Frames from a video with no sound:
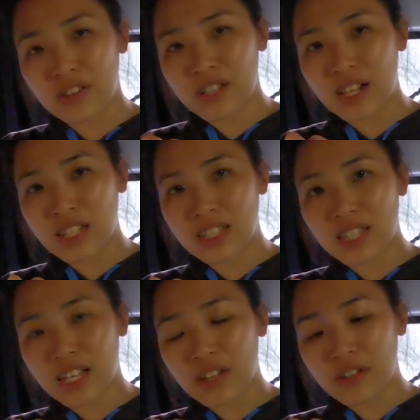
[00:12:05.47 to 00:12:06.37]
Look at
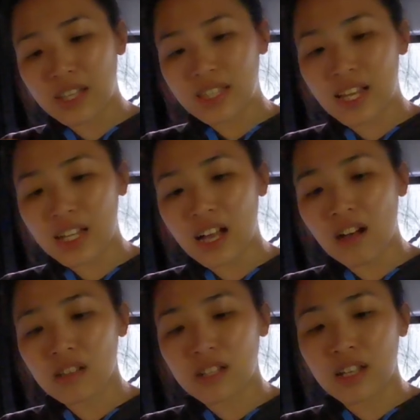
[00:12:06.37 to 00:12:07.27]
this thing, you can take it
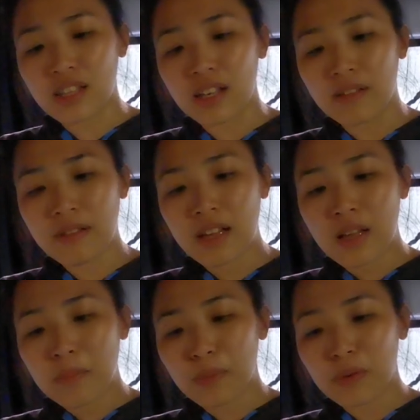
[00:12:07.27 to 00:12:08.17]
out and
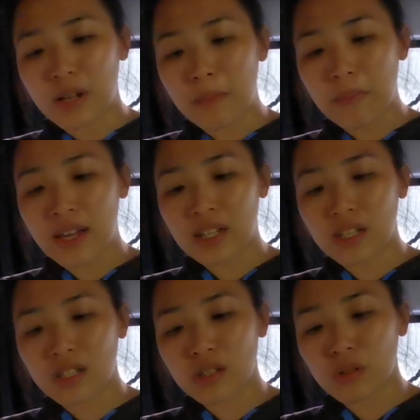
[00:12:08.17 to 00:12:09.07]
pull it
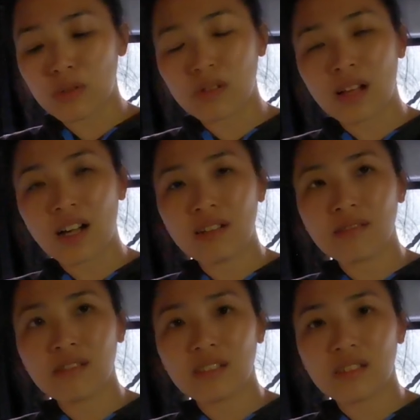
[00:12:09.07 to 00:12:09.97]
back, screw it
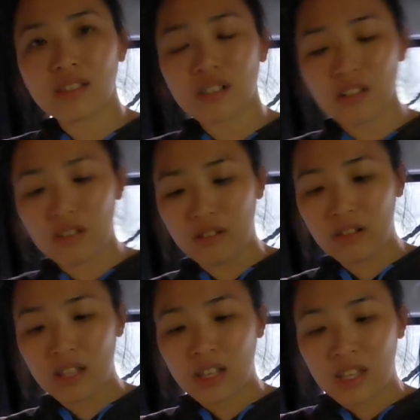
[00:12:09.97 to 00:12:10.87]
on.
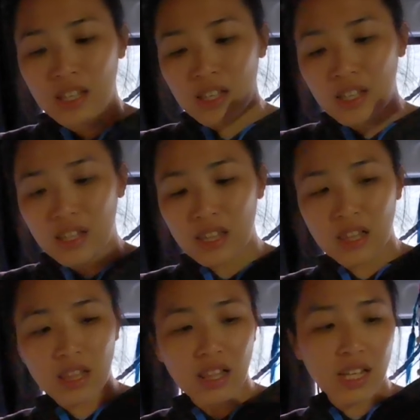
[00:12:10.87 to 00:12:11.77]
So
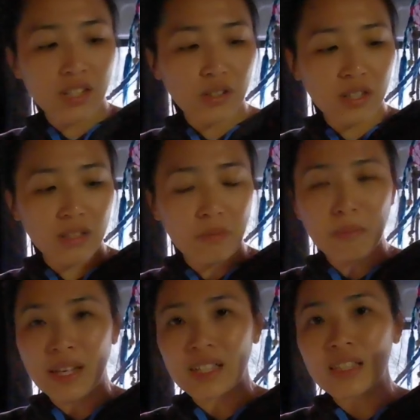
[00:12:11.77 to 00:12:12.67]
they just
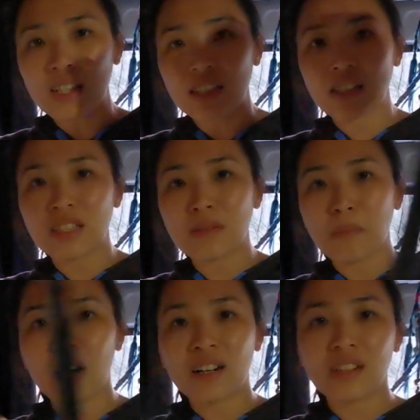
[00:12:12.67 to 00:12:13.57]
make things
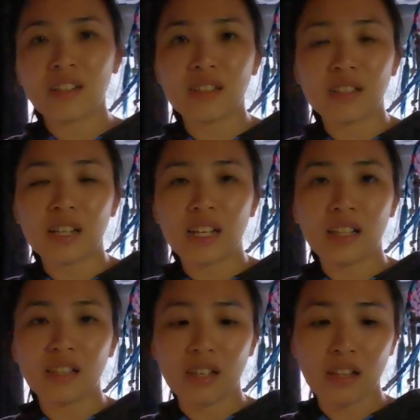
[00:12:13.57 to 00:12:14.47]
smarter,
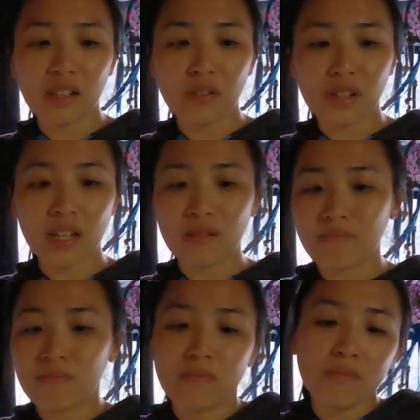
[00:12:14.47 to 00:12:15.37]
and you
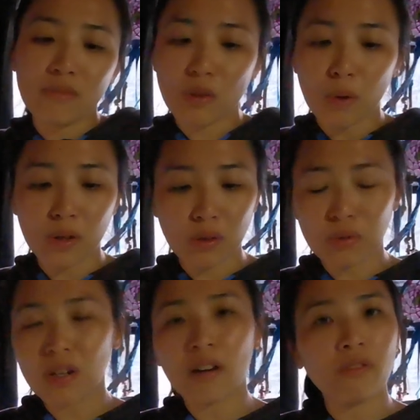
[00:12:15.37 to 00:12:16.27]
can, when
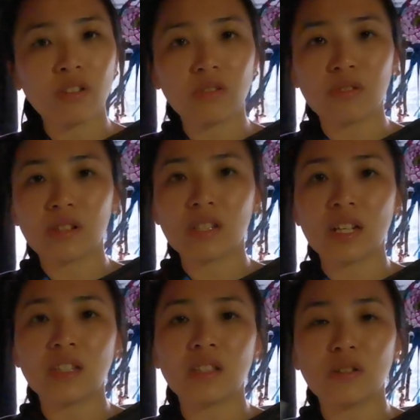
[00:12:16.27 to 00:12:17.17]
you travel, you
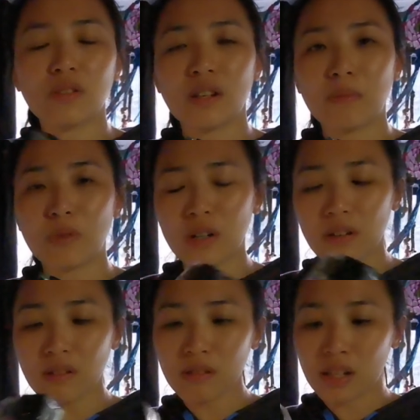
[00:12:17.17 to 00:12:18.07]
just can store them
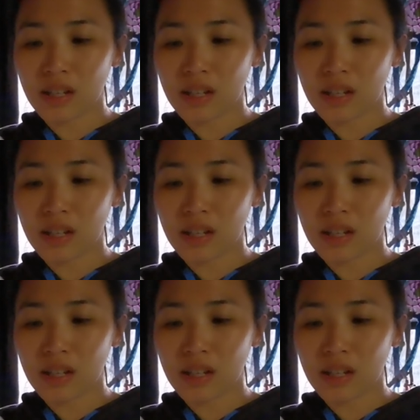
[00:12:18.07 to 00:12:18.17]
well.